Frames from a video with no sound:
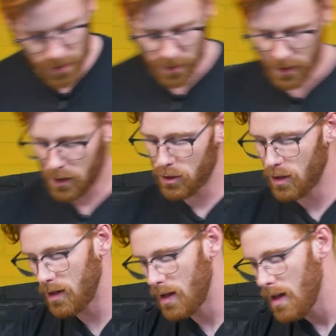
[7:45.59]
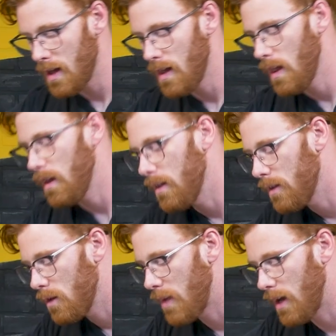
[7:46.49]
the tension,
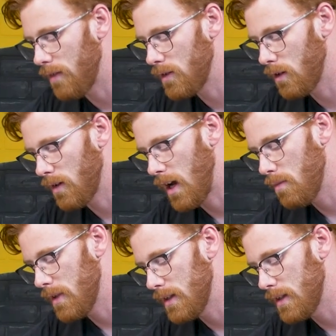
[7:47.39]
you may have to grab the